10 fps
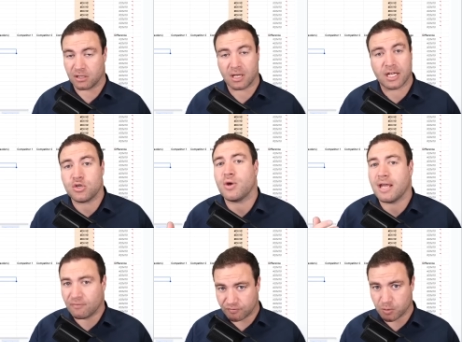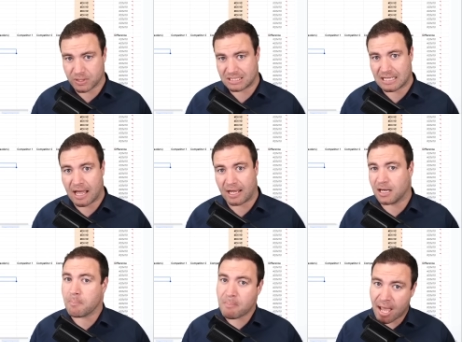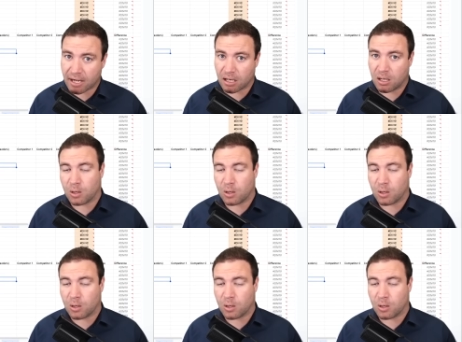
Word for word: and you influence that in a manner